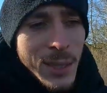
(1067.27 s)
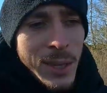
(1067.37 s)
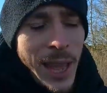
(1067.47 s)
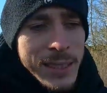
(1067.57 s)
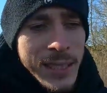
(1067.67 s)

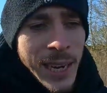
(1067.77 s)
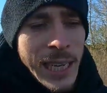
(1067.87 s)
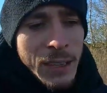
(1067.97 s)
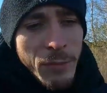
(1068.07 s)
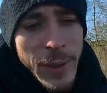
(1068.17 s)
so that
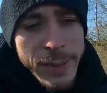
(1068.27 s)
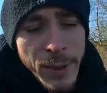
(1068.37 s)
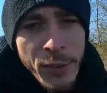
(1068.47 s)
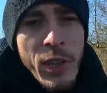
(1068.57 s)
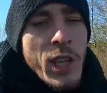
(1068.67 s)
kind of made
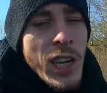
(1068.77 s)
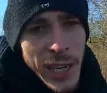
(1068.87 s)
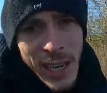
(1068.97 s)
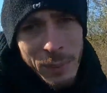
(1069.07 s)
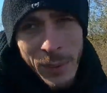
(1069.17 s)
me feel
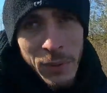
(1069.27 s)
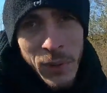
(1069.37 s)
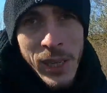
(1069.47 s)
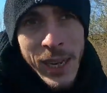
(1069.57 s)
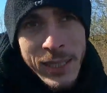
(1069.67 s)
good
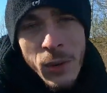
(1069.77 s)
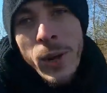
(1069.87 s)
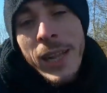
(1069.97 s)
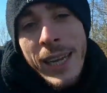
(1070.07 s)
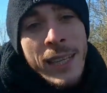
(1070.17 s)
about realizing,
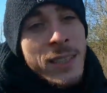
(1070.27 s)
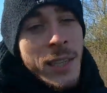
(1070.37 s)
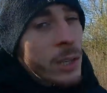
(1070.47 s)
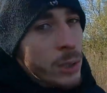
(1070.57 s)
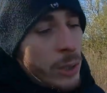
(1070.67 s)
well, I can
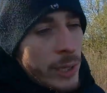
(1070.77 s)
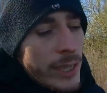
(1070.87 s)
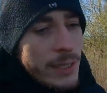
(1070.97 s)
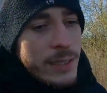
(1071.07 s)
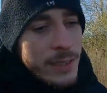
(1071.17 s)
still do
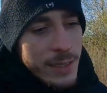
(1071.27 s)
it.